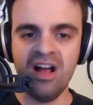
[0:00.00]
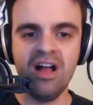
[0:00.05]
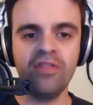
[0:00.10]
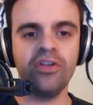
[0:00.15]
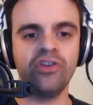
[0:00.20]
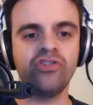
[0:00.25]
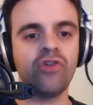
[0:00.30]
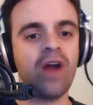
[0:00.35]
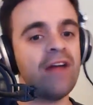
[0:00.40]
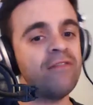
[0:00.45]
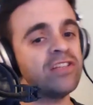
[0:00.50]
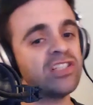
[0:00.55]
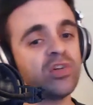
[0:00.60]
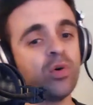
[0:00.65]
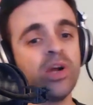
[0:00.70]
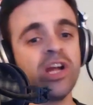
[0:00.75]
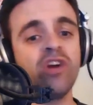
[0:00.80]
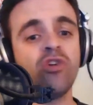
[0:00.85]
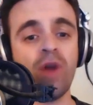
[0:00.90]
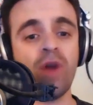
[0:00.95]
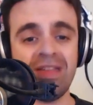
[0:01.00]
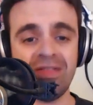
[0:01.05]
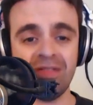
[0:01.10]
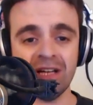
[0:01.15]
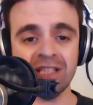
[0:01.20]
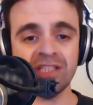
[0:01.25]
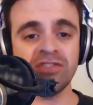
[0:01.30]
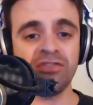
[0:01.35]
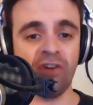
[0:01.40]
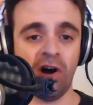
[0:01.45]
The drive is going great
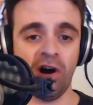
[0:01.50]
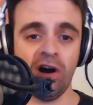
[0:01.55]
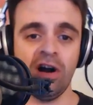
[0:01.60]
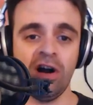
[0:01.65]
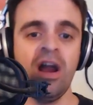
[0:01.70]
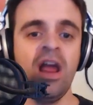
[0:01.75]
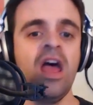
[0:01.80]
thus far,